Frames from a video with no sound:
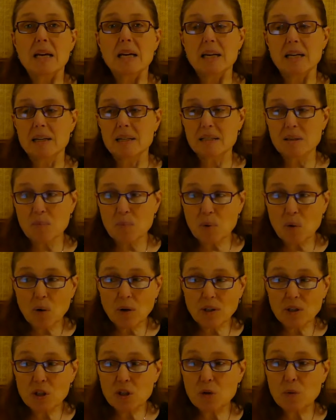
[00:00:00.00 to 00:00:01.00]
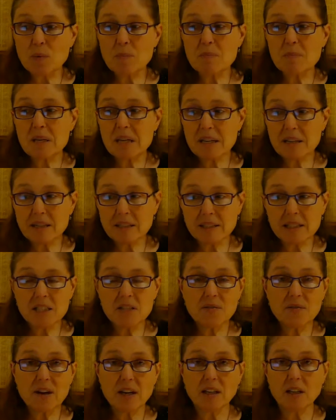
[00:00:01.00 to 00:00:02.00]
It is important to immediately
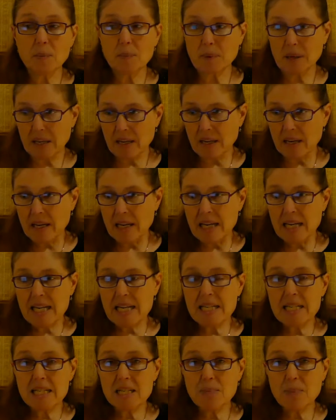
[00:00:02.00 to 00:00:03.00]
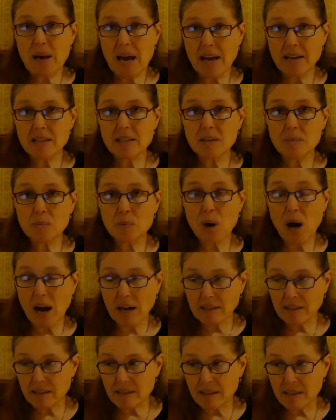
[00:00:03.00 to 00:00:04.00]
develop independent
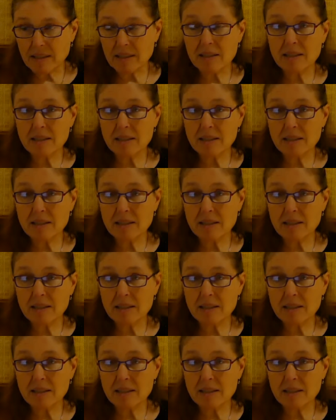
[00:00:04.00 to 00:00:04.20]
practicing